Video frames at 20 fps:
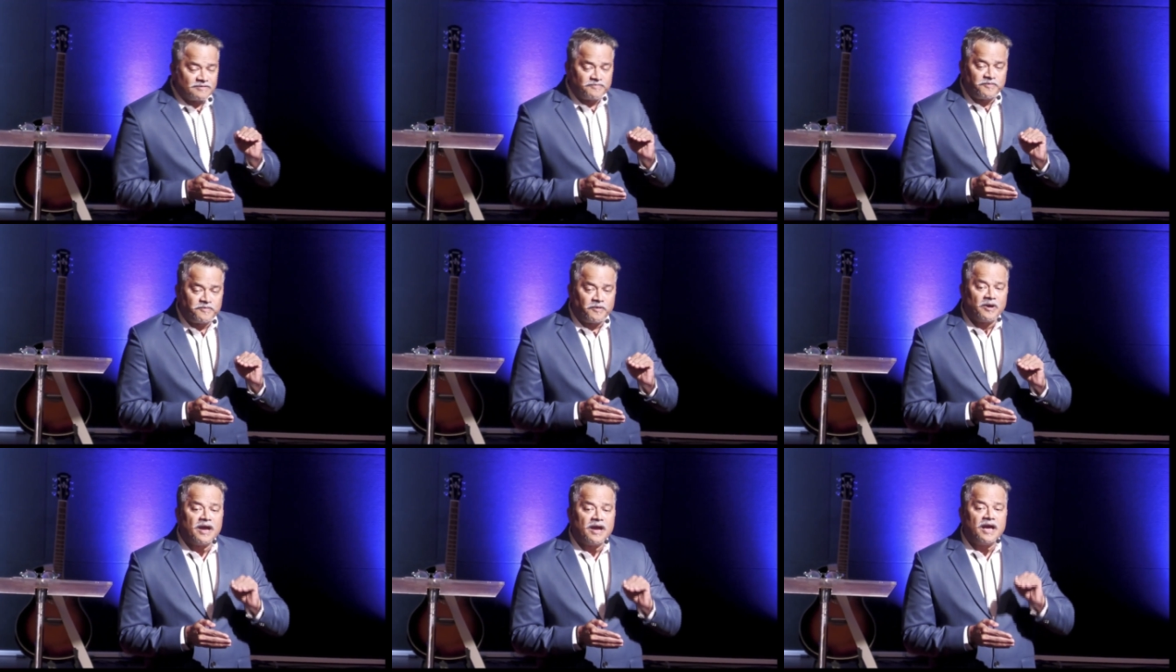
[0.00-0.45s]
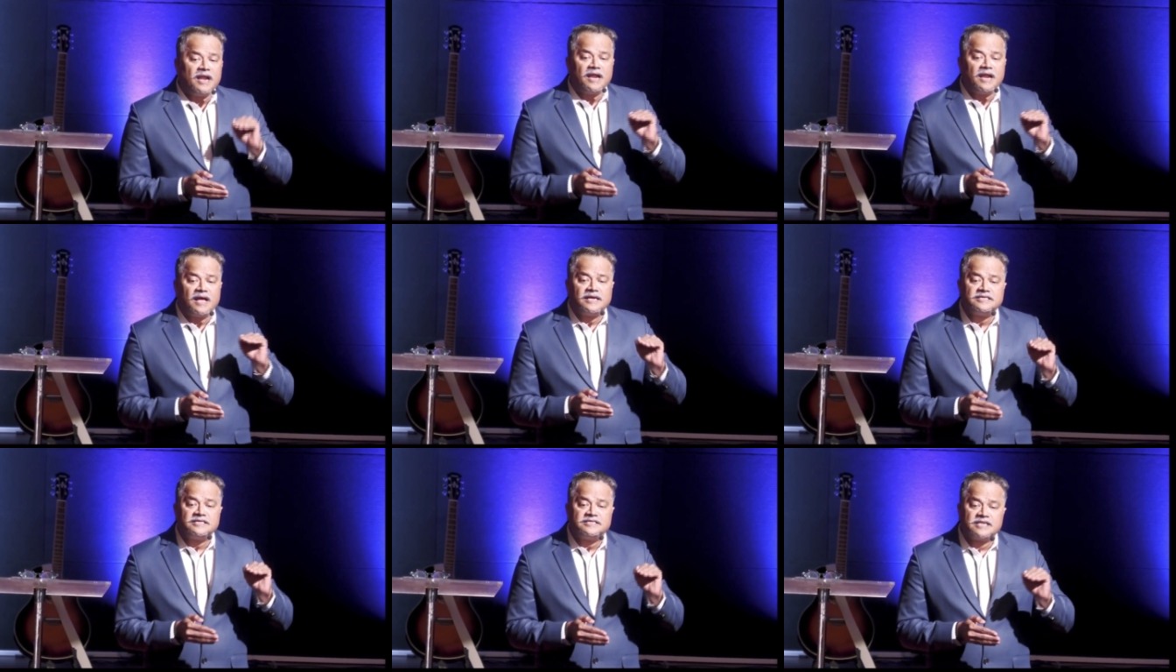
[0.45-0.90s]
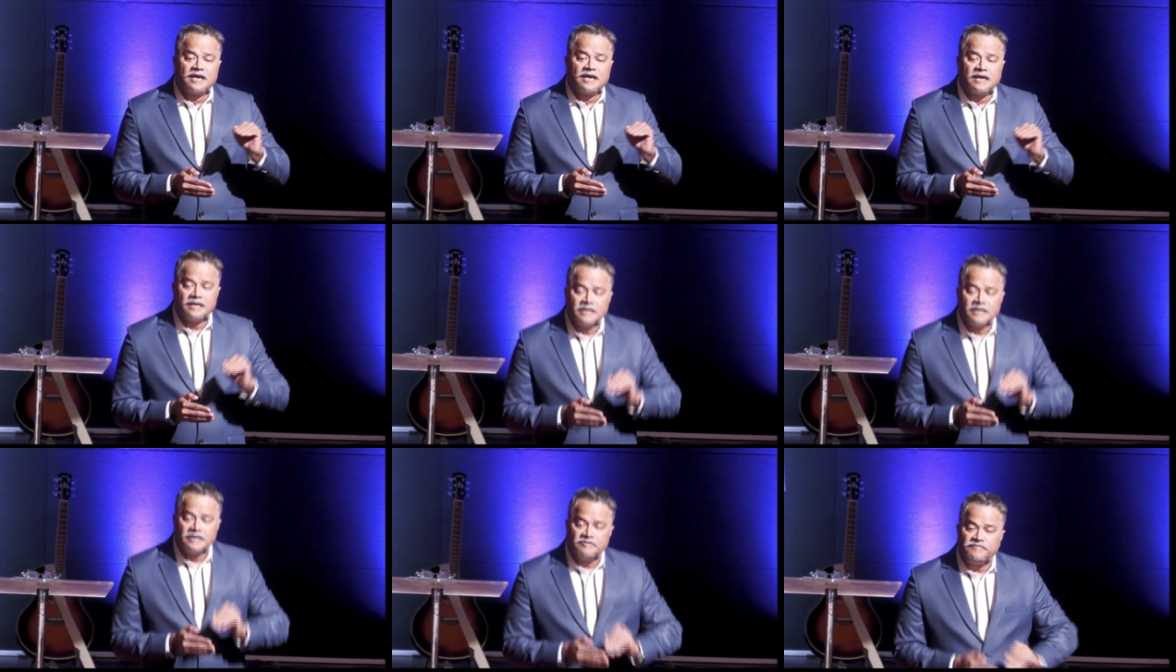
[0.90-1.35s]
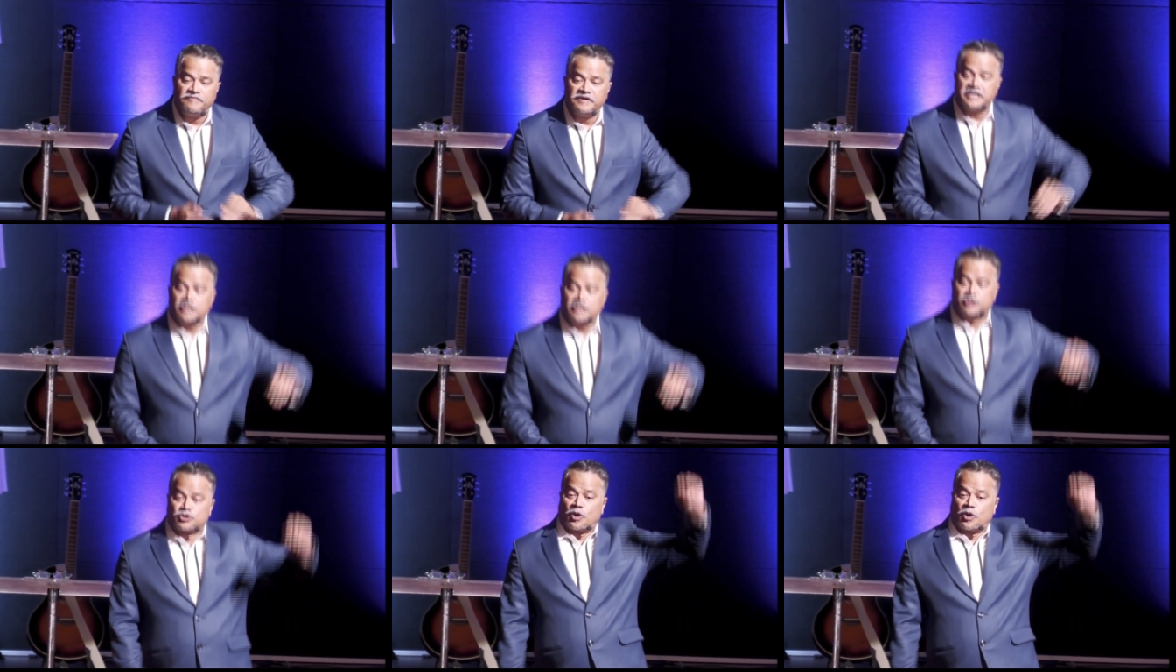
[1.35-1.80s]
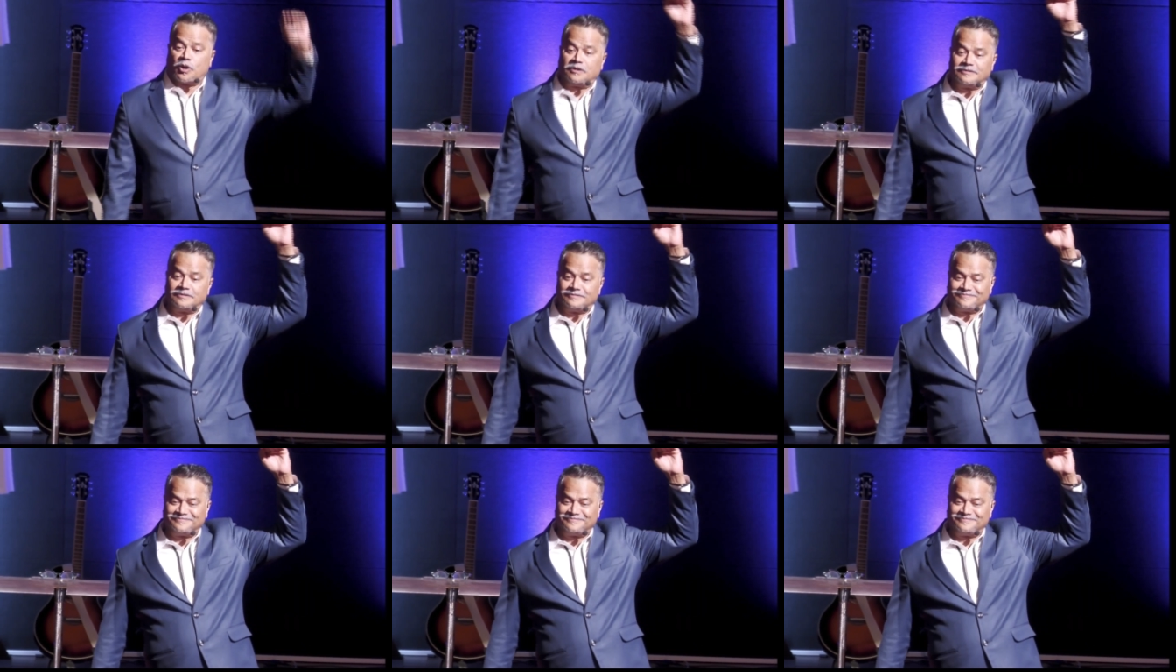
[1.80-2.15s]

for Elijah very tall.